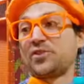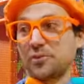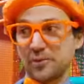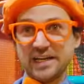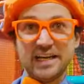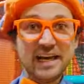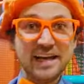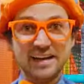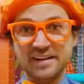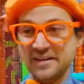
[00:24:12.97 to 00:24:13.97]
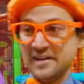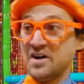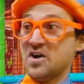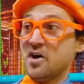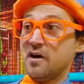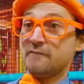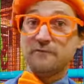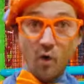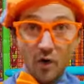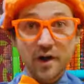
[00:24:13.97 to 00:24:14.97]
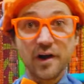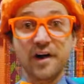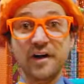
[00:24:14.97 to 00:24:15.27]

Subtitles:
three, four,